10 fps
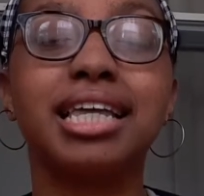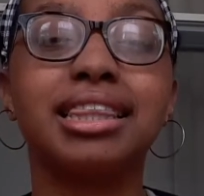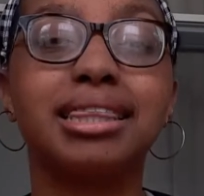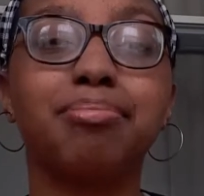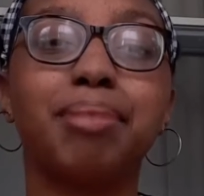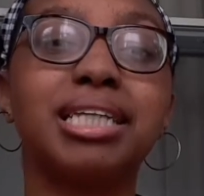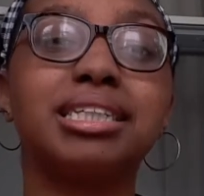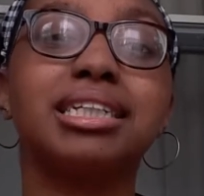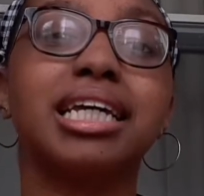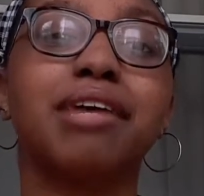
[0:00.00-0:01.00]
and
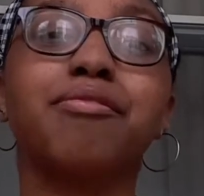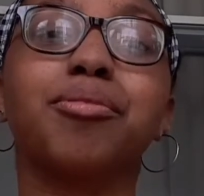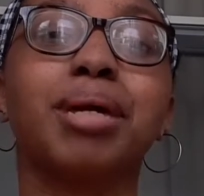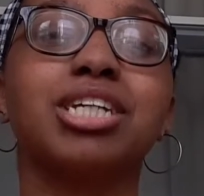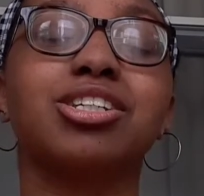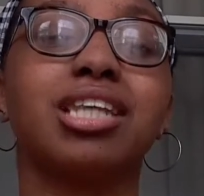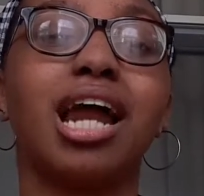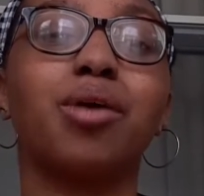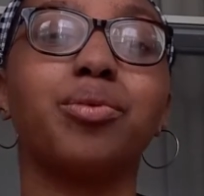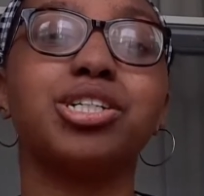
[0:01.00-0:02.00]
basically information
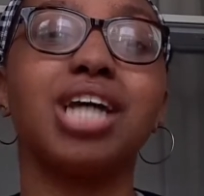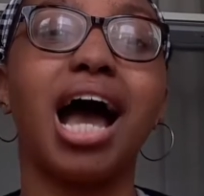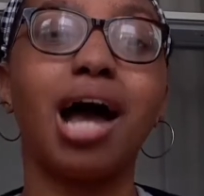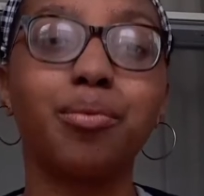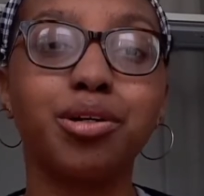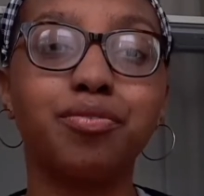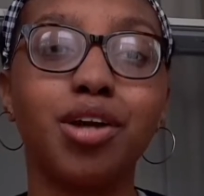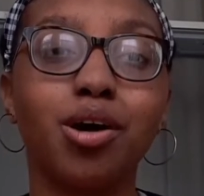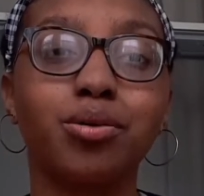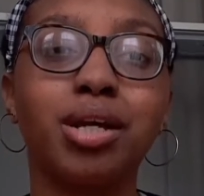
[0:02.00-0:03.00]
that I wish I would have
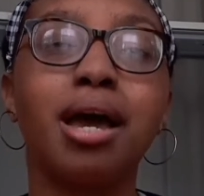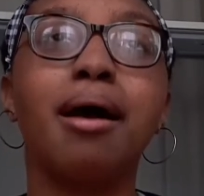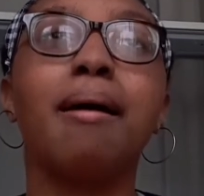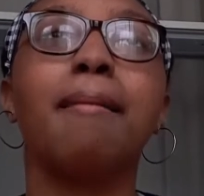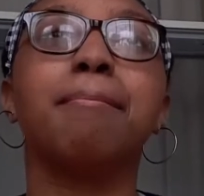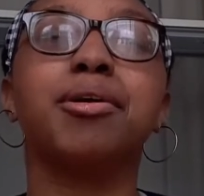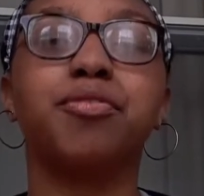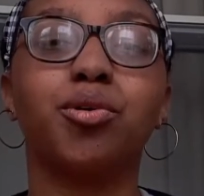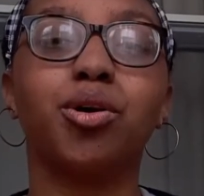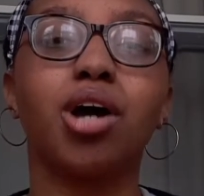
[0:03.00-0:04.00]
known
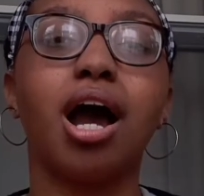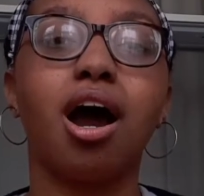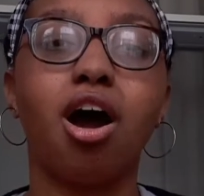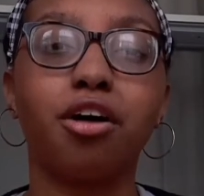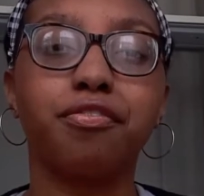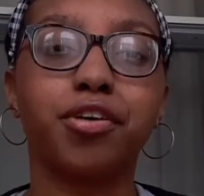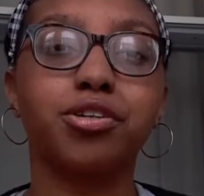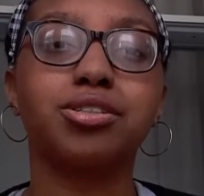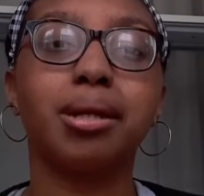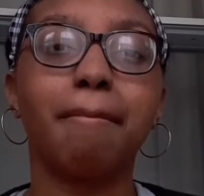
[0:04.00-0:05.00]
before our
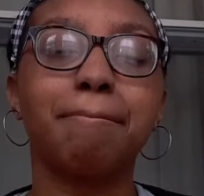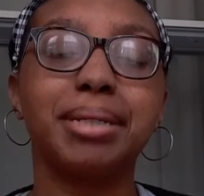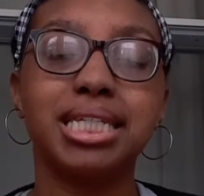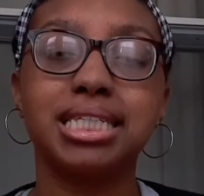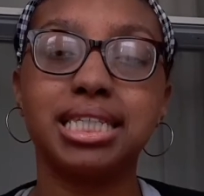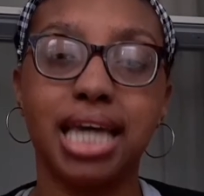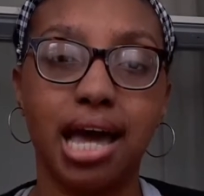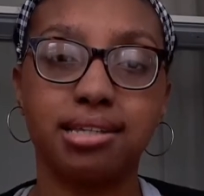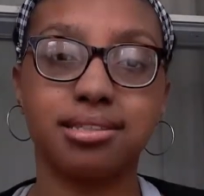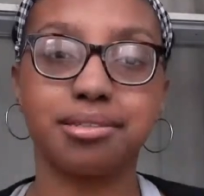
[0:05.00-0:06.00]
first
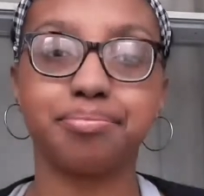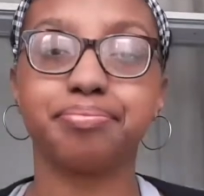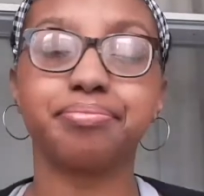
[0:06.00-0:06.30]
PCS.